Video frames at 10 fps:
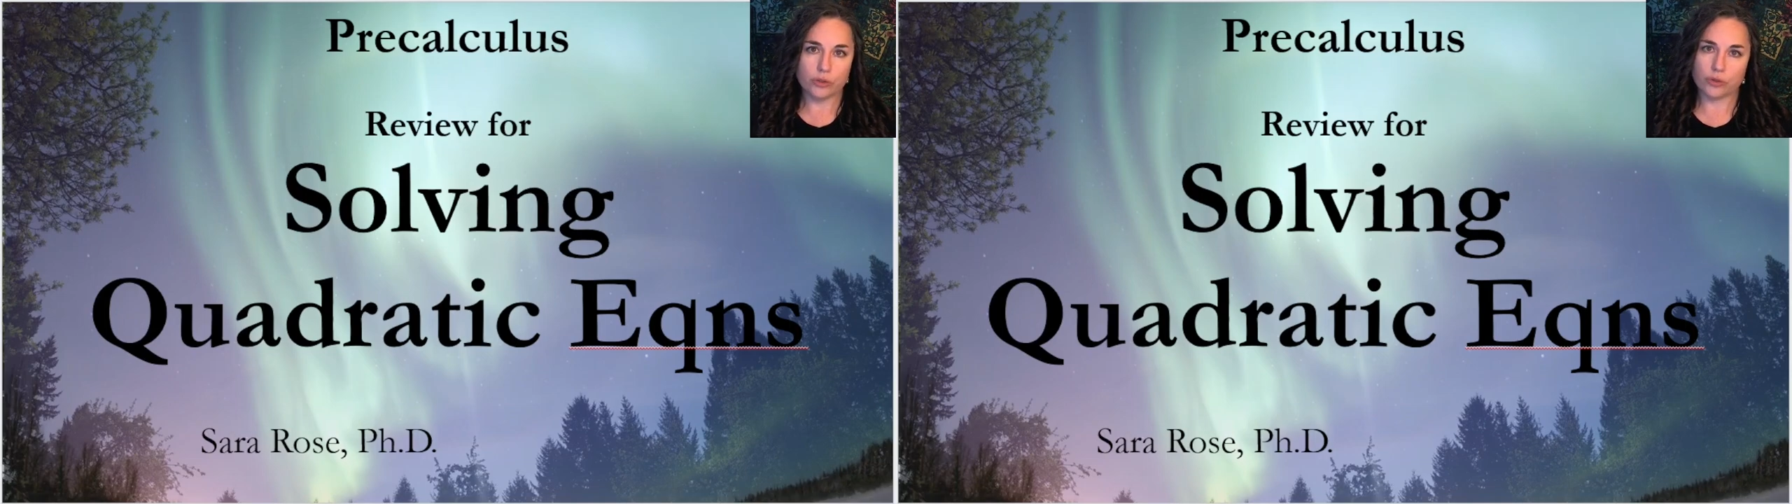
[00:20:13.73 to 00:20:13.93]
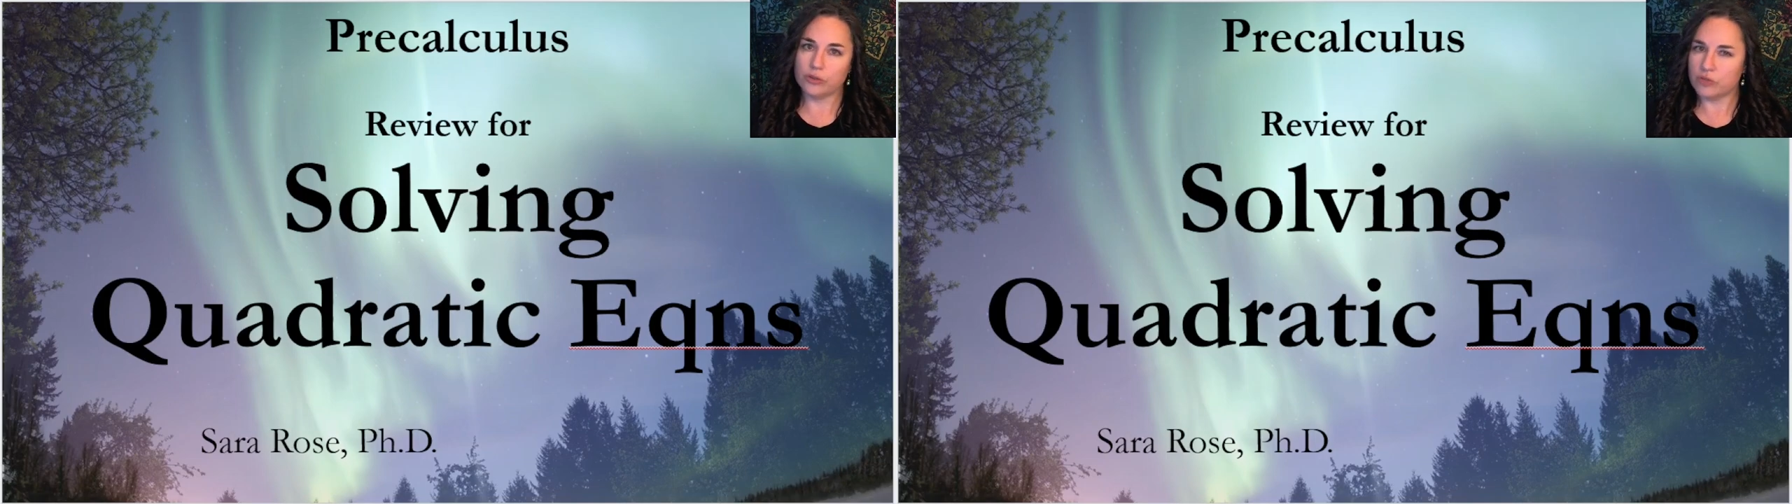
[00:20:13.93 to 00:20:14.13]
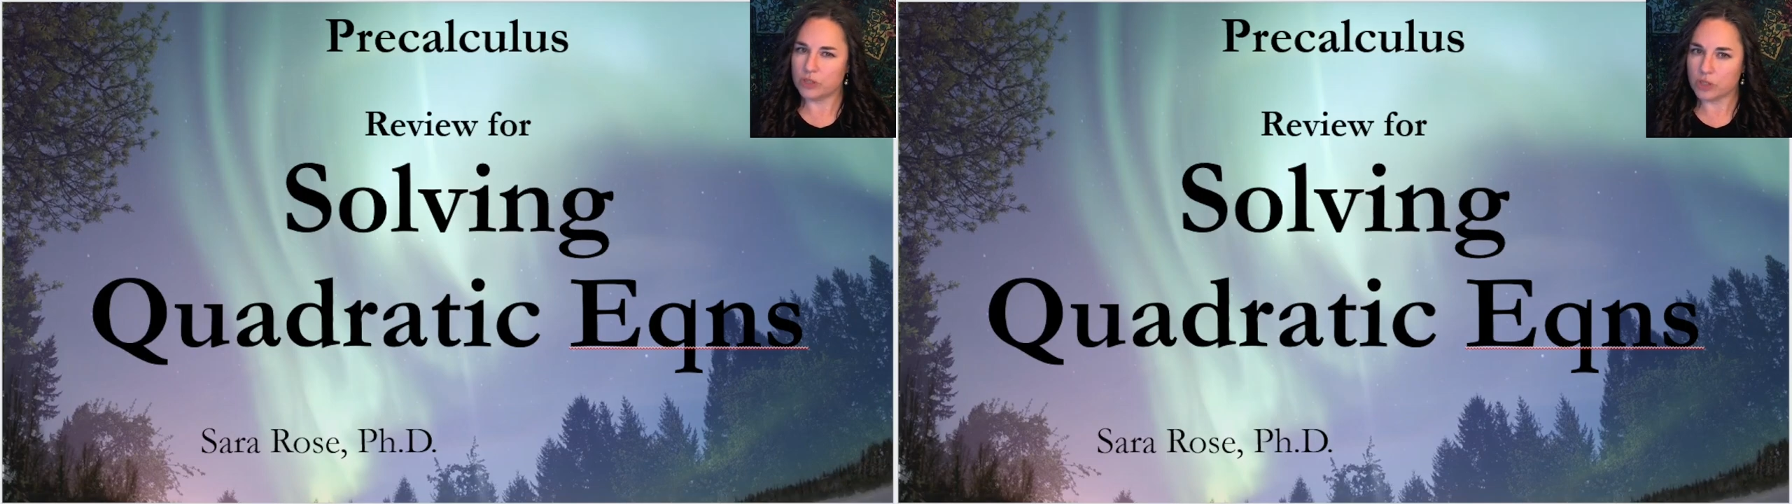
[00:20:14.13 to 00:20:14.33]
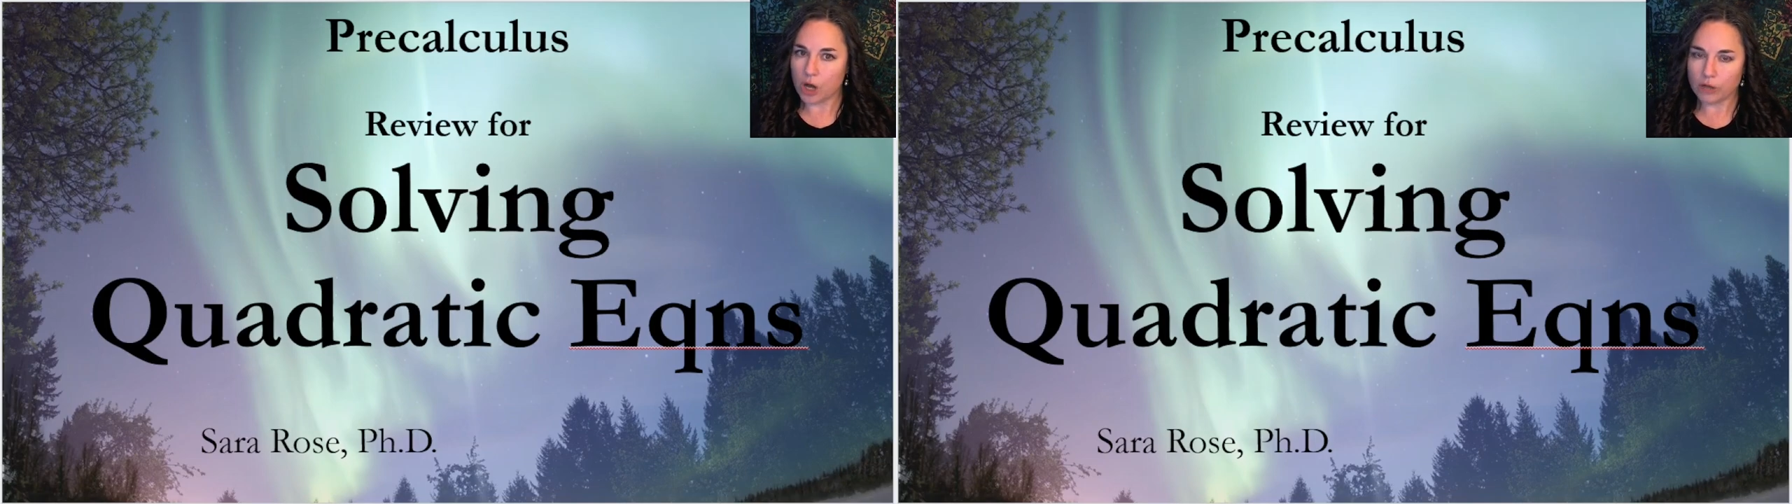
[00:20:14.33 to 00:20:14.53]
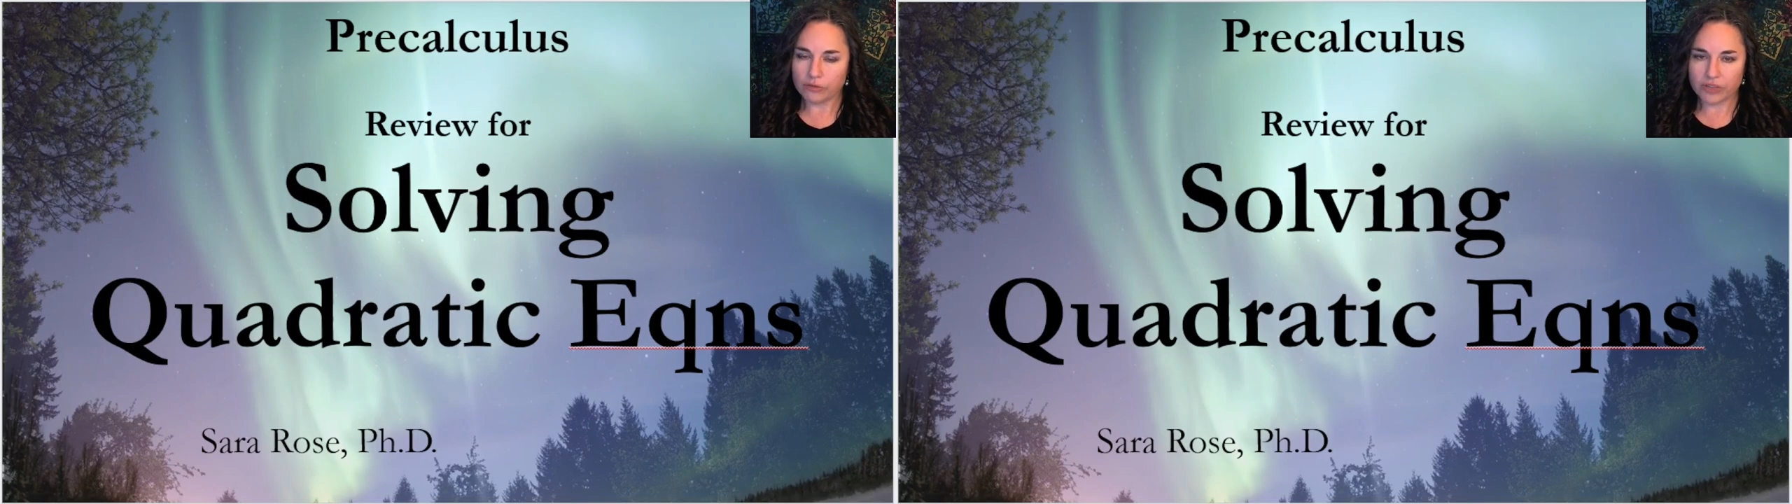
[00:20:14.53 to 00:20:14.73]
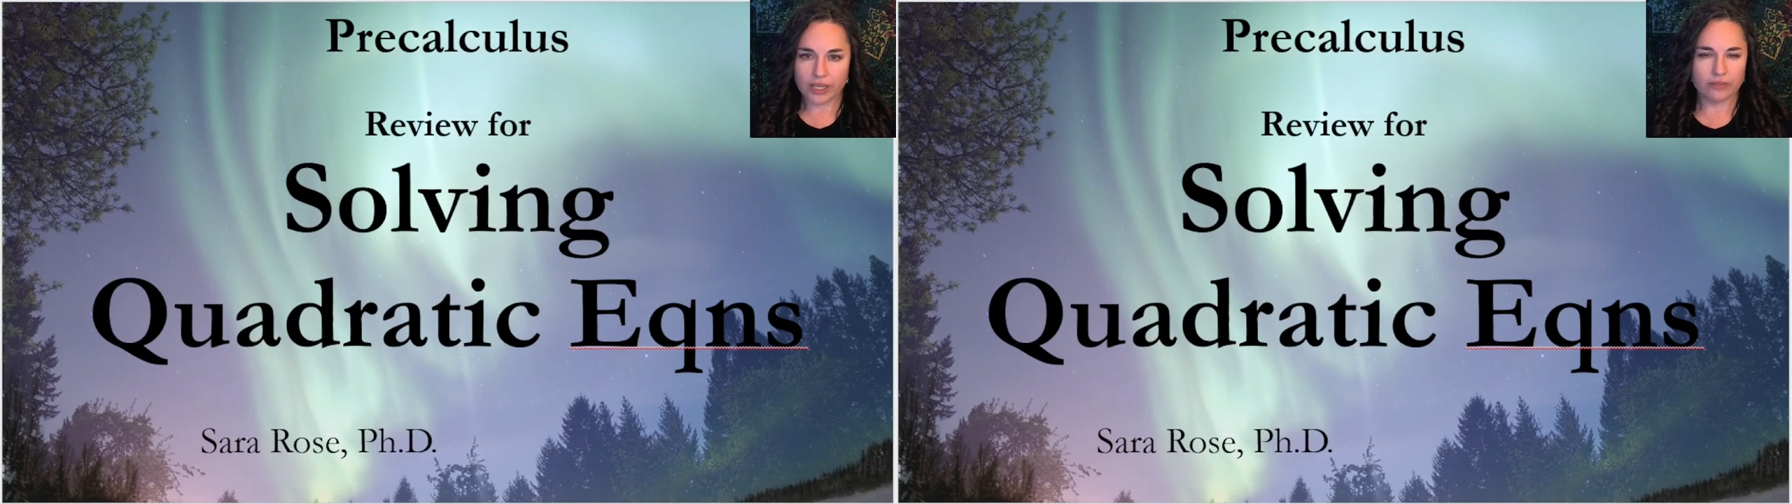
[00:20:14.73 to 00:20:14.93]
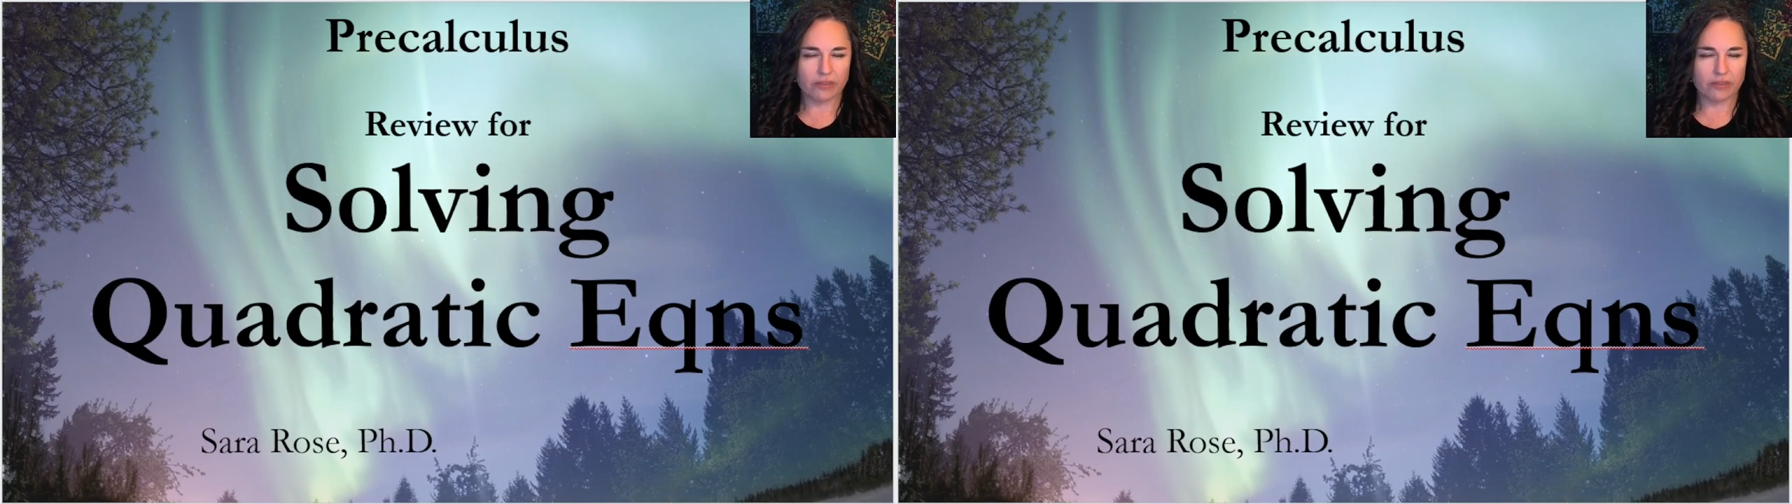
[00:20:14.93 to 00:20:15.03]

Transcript: sort of solving,